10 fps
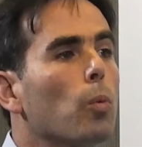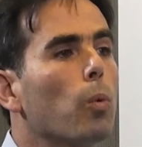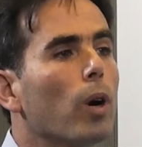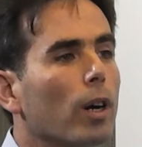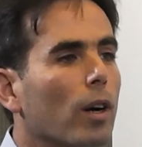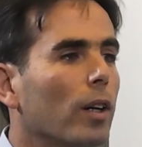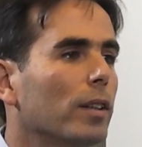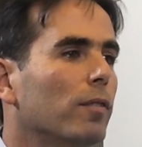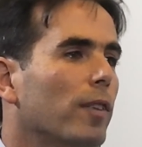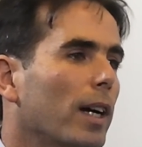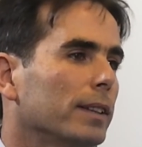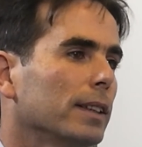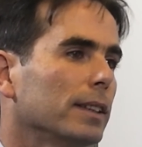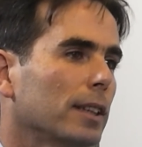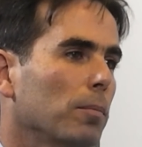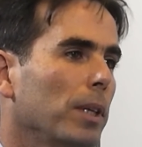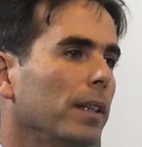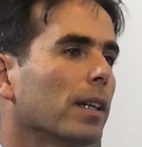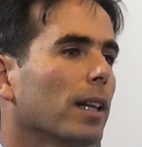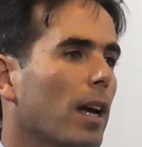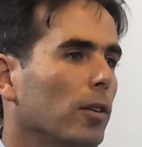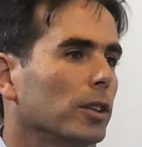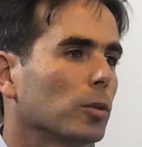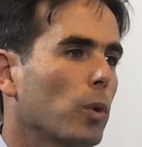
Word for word: work on the file system in the cloud as